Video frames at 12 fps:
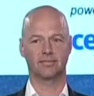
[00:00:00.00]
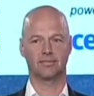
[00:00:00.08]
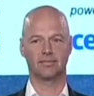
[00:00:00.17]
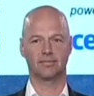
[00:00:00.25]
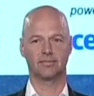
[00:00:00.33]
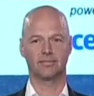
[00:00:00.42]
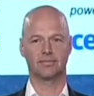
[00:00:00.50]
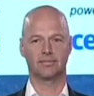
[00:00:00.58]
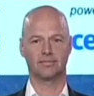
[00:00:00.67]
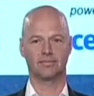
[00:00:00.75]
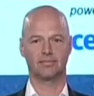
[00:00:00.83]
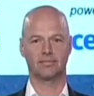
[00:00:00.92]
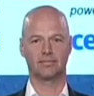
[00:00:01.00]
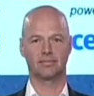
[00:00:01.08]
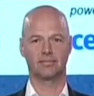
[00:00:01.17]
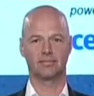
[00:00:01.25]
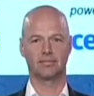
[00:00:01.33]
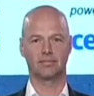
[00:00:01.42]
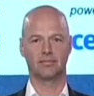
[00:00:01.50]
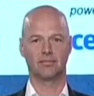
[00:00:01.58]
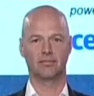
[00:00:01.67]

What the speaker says: (no one is talking)